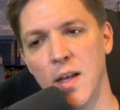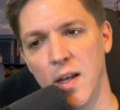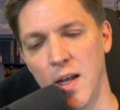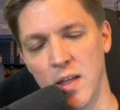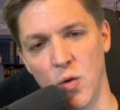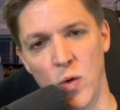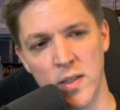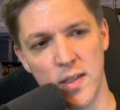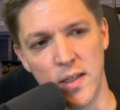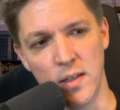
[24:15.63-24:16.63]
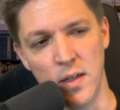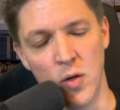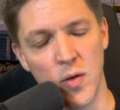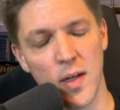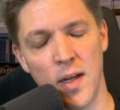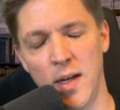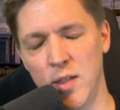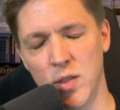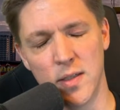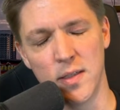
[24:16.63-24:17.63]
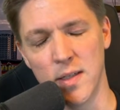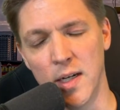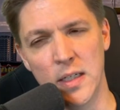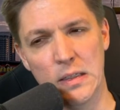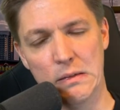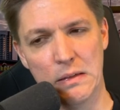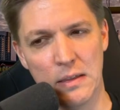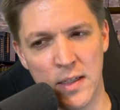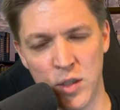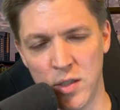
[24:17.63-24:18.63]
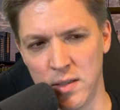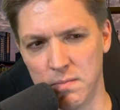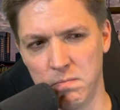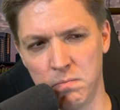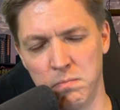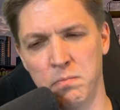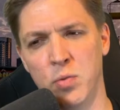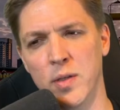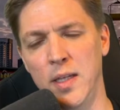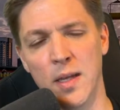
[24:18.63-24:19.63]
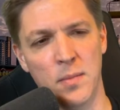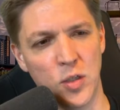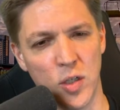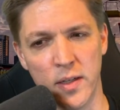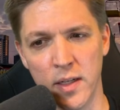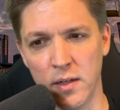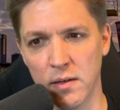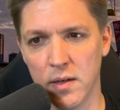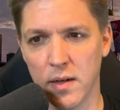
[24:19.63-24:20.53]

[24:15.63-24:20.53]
and the ones that don't, and I just decided, let's just put the image on there.